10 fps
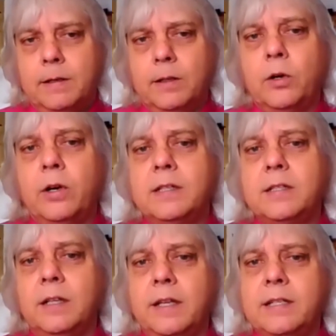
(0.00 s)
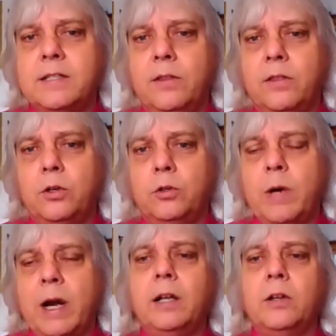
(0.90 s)
Learning to listen through
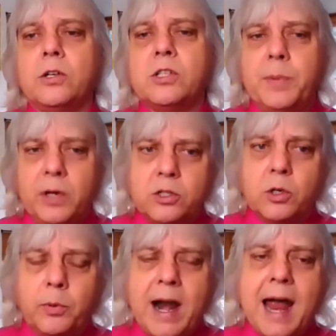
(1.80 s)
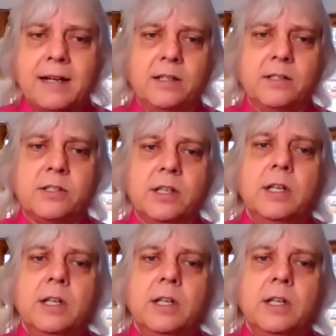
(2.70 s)
regular spiritual practice